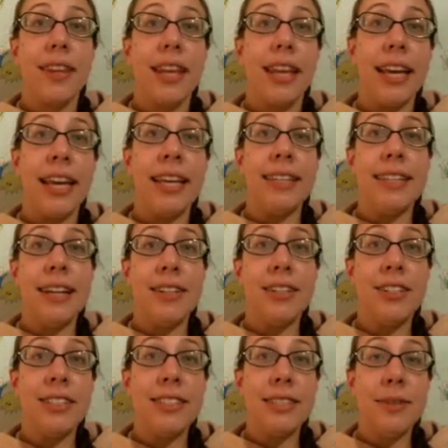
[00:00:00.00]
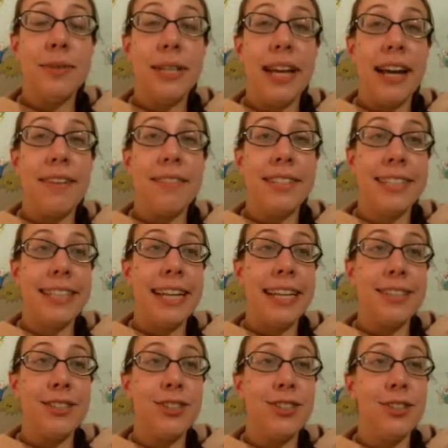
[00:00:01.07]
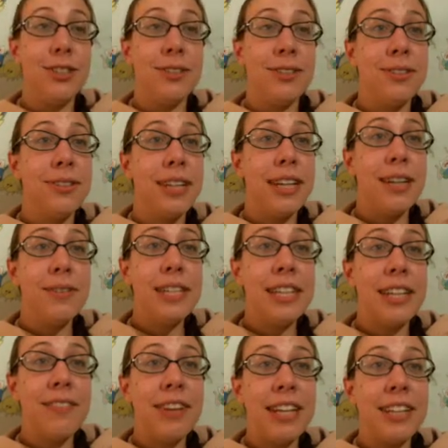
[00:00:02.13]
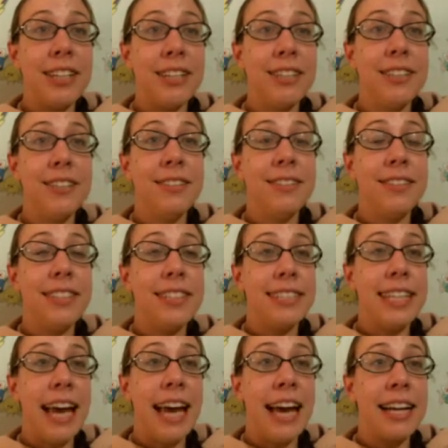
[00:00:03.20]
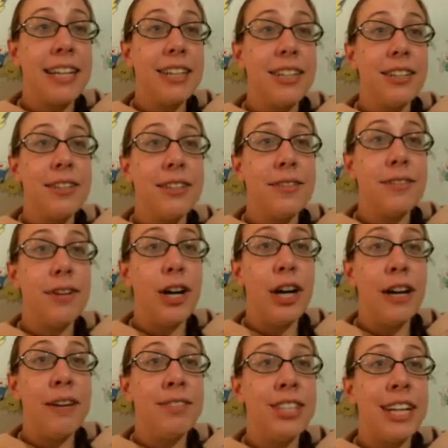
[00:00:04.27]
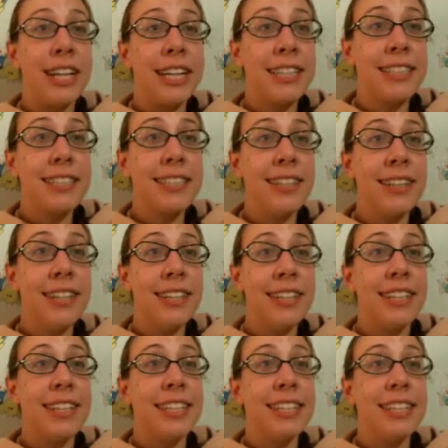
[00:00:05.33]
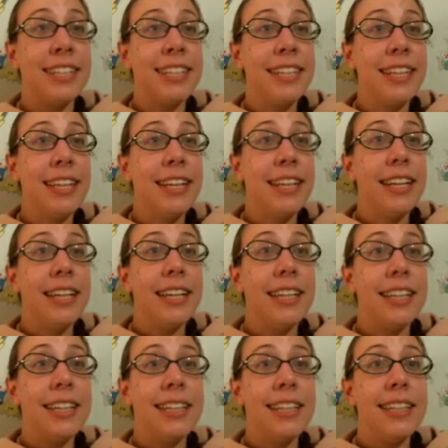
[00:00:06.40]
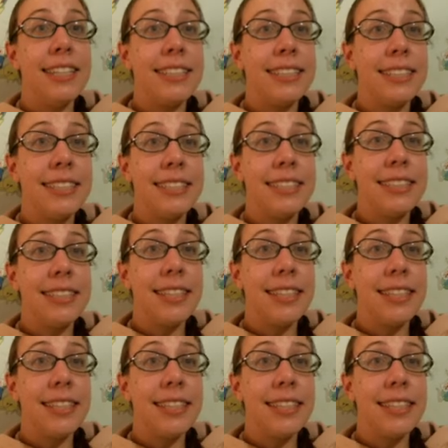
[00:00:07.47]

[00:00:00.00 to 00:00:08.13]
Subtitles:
And now you can see we have a layer 2, and we can make our own stack of objects on this